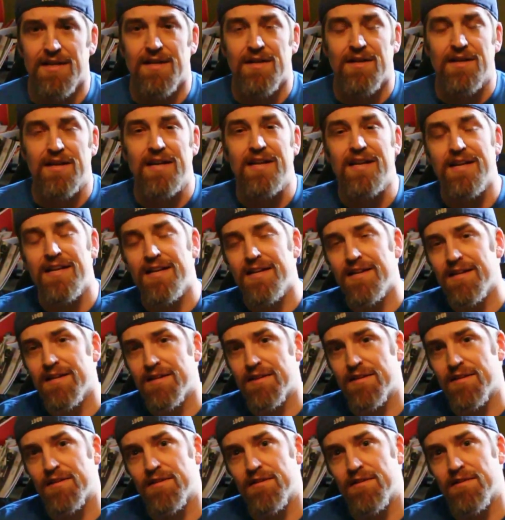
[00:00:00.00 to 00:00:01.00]
getting
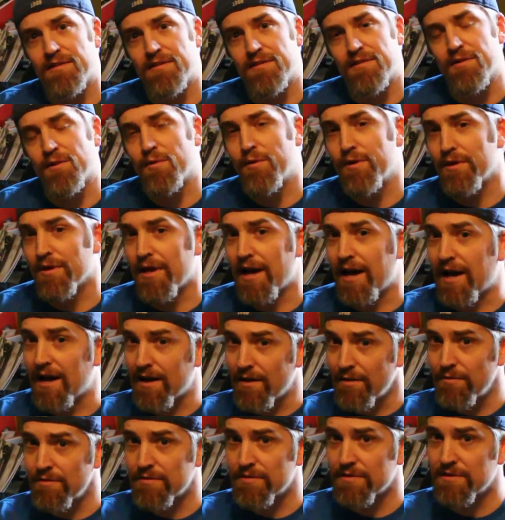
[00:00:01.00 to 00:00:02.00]
the oil
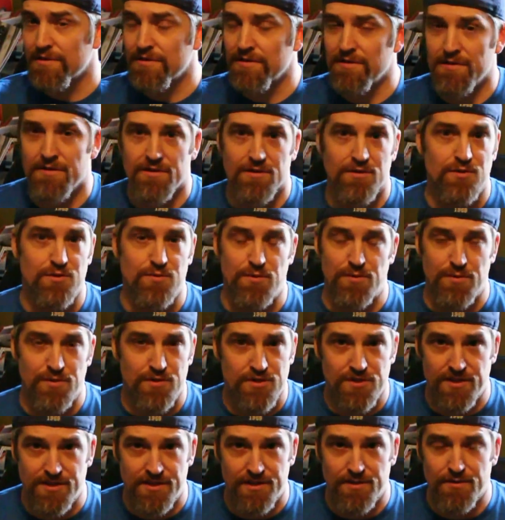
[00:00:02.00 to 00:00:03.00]
out, you just pretty much
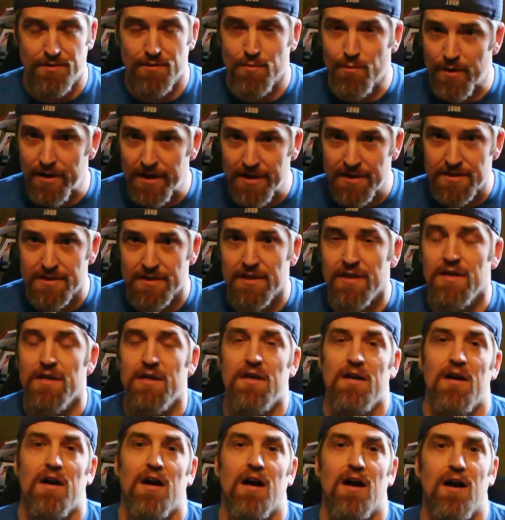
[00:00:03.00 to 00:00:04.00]
sit there and wait,
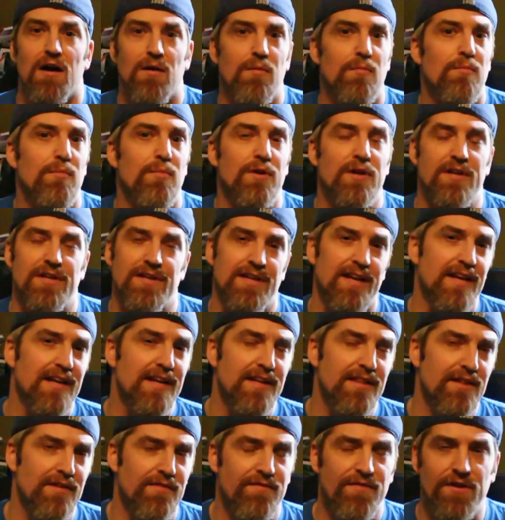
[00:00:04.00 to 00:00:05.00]
but
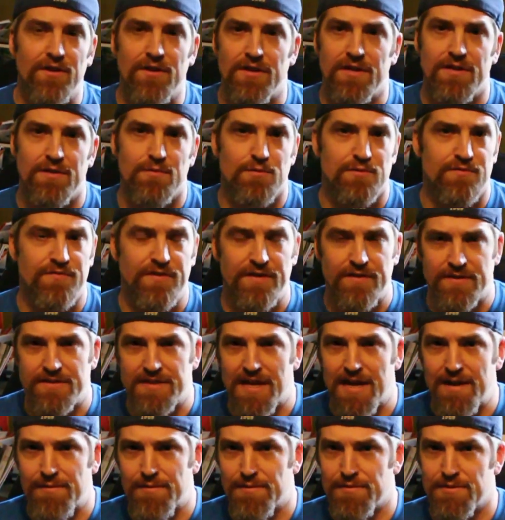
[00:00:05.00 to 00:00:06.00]
getting the funnel in was very
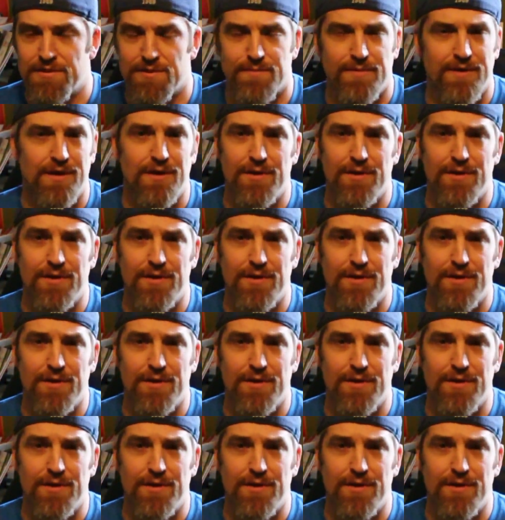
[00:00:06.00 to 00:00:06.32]
time consuming.